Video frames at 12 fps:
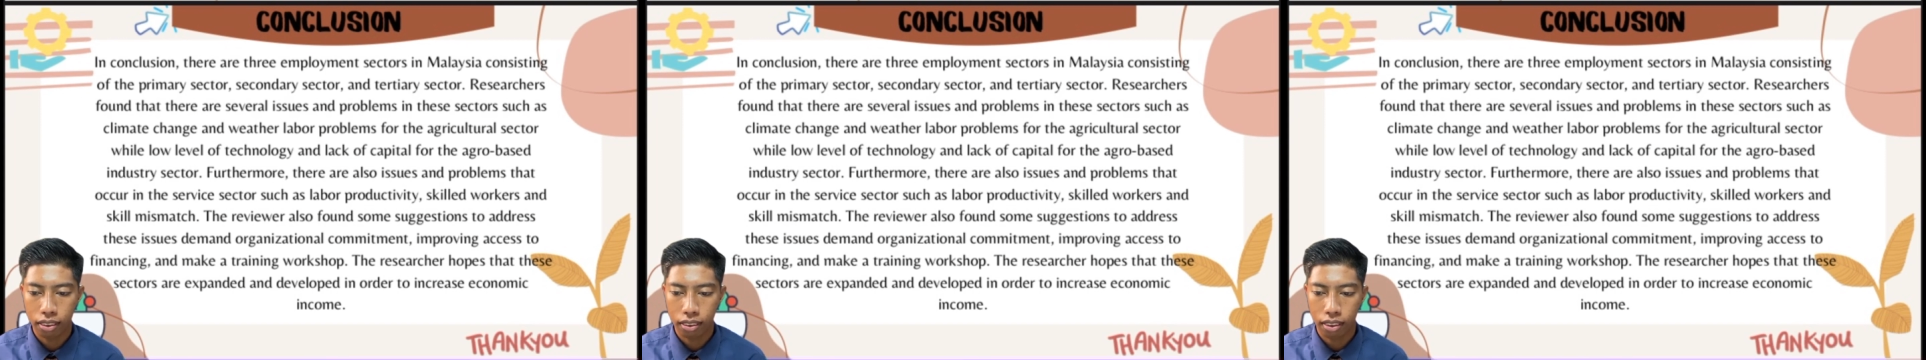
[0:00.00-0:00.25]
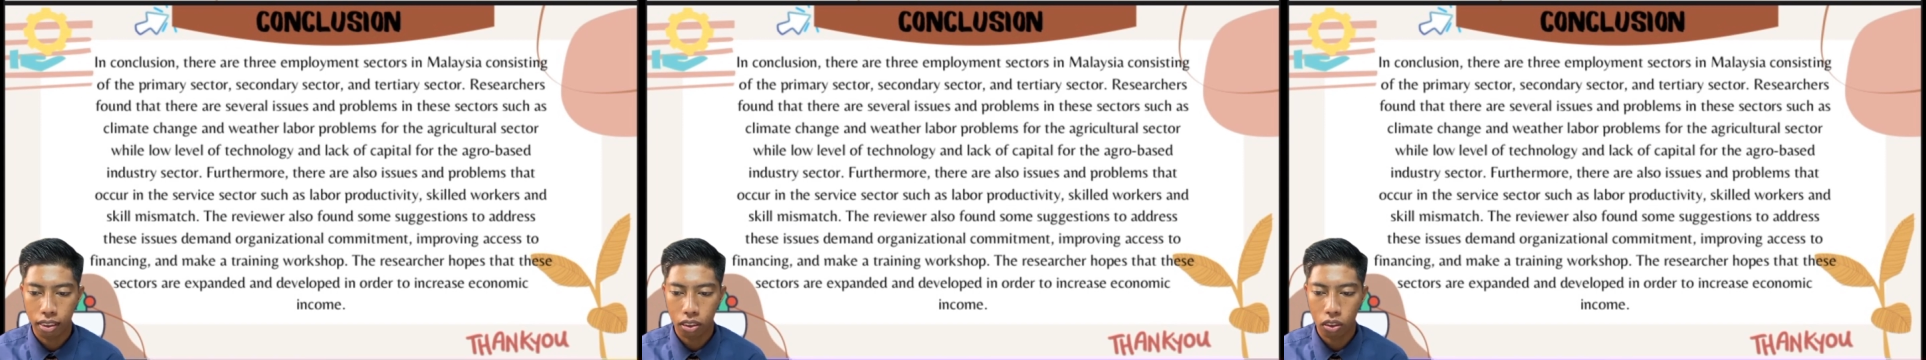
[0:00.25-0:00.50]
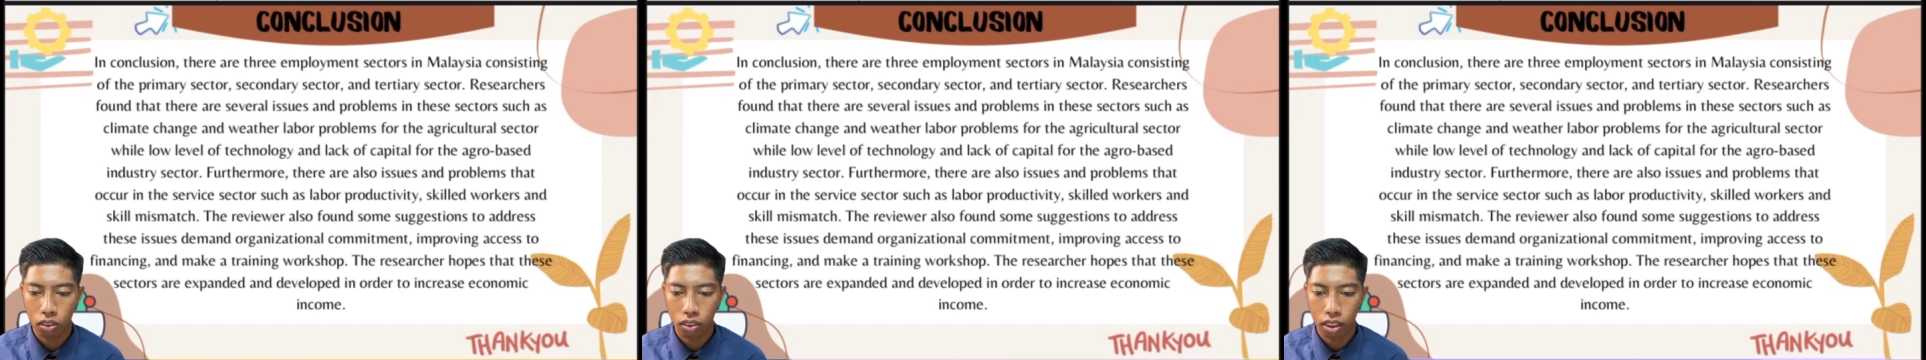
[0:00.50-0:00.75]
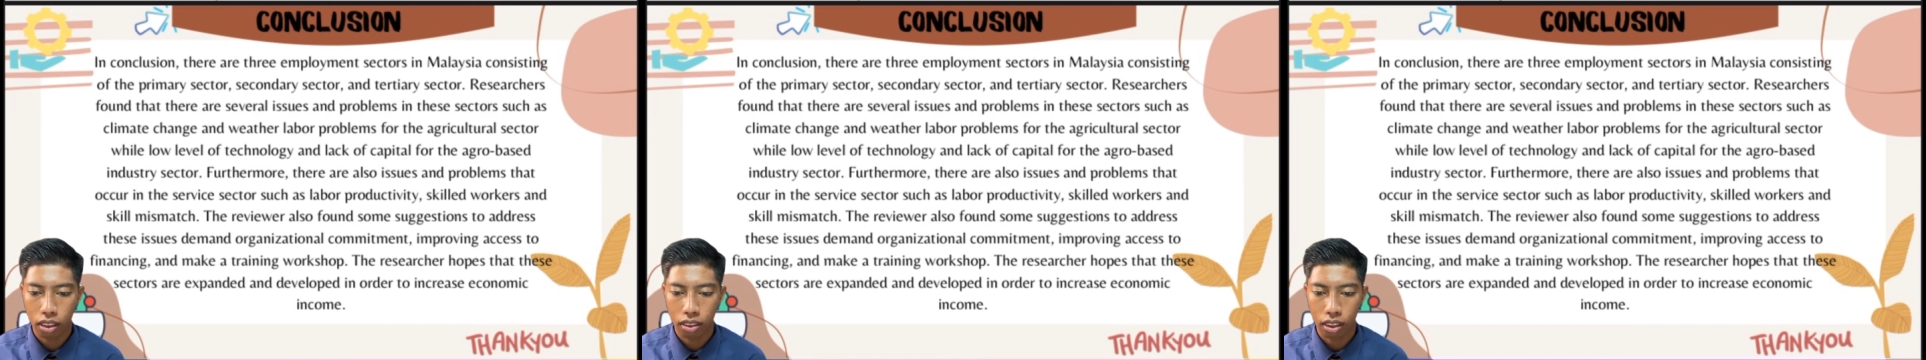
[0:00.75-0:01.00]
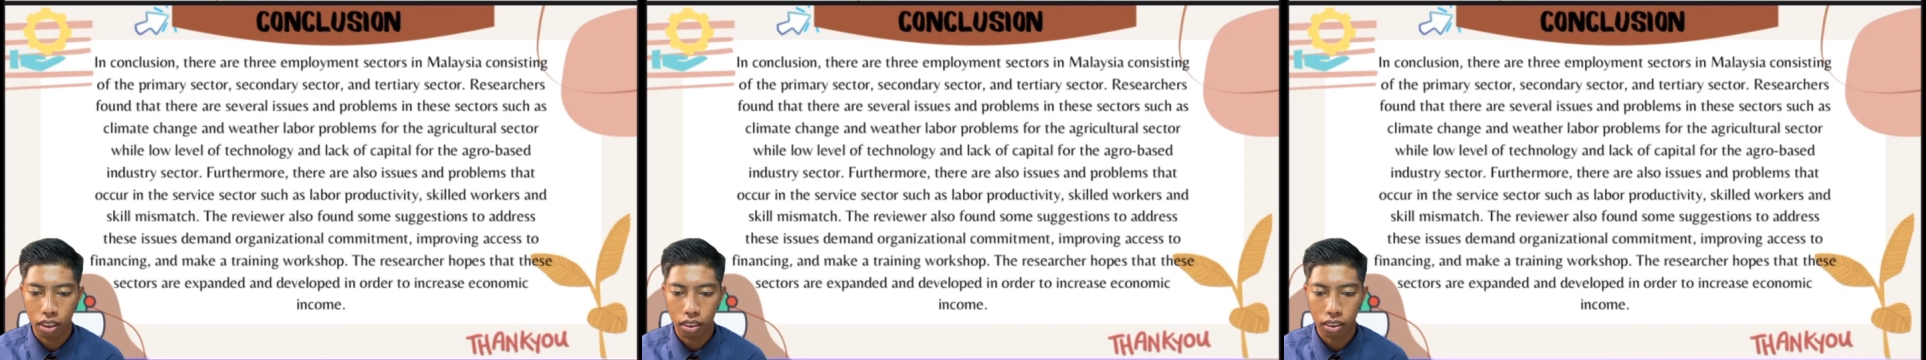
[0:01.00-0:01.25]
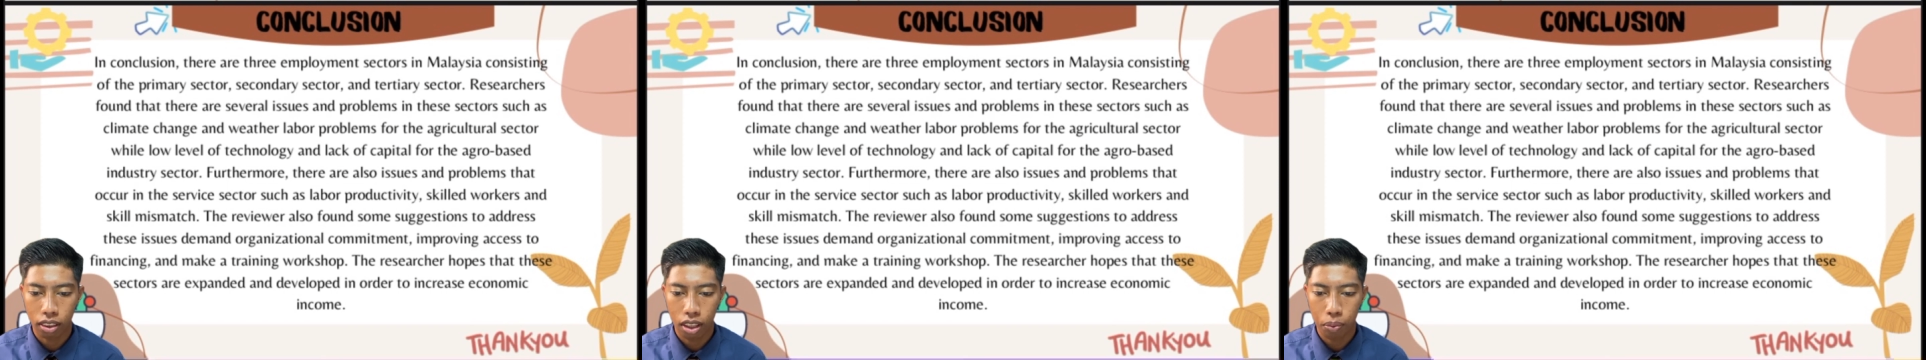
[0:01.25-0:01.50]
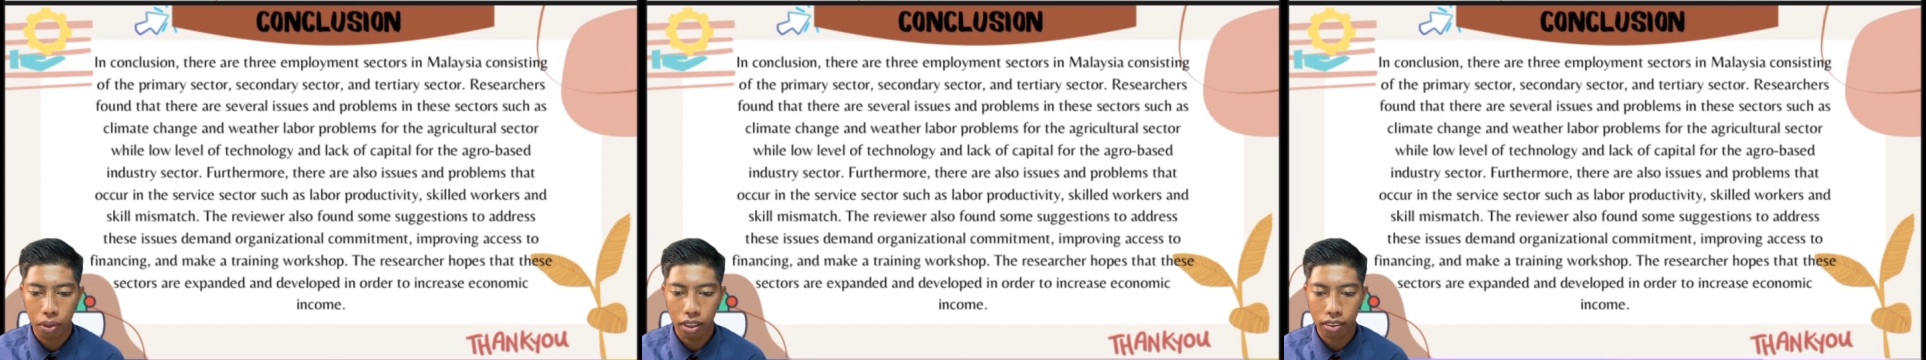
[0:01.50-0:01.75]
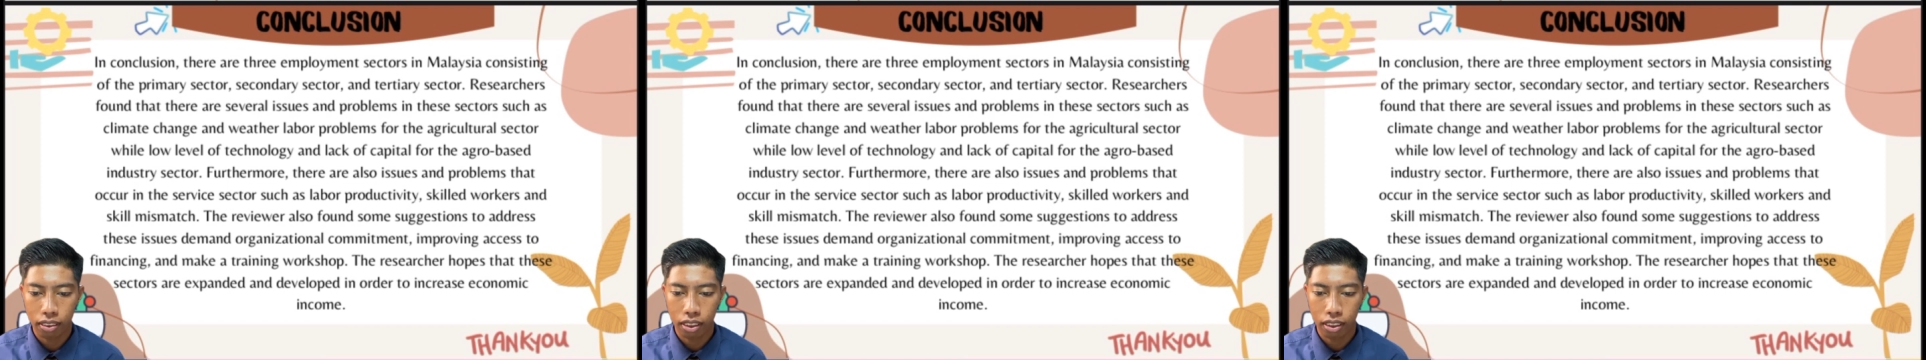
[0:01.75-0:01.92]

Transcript: sector such as climate